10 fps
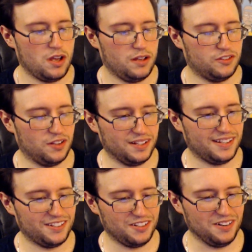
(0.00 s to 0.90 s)
So let's
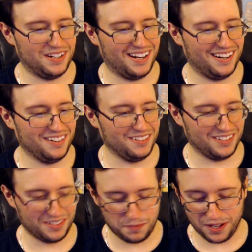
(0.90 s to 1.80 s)
get to it. I don't know what
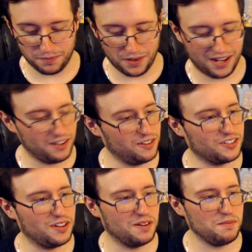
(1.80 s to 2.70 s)
to expect, but I know it's
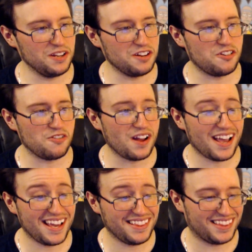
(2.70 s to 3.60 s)
going to be
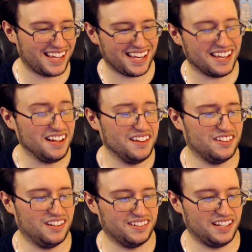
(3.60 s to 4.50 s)
crazy.
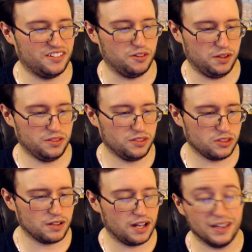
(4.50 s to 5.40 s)
So let's get to it.
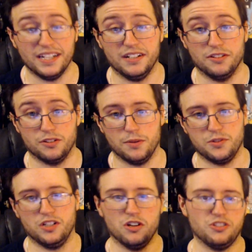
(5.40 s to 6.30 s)
Link in the
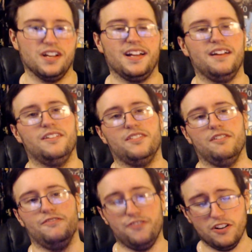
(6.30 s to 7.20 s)
description. Go check it out
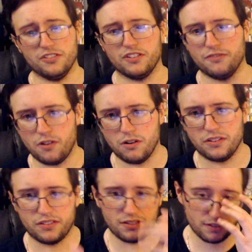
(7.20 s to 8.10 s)
yourself first, of
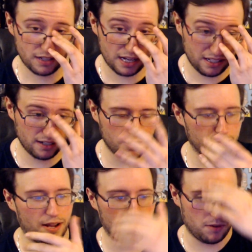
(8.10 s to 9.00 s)
course, and then come
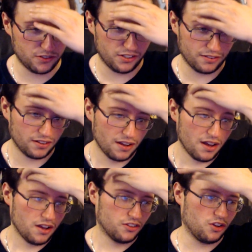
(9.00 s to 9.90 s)
back and watch this.
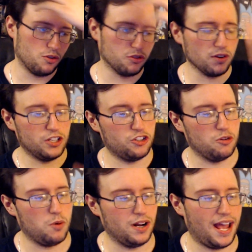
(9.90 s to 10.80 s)
So 3, 2,
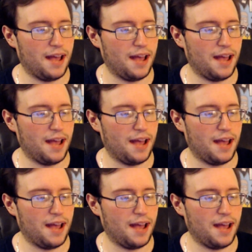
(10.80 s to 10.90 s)
1, and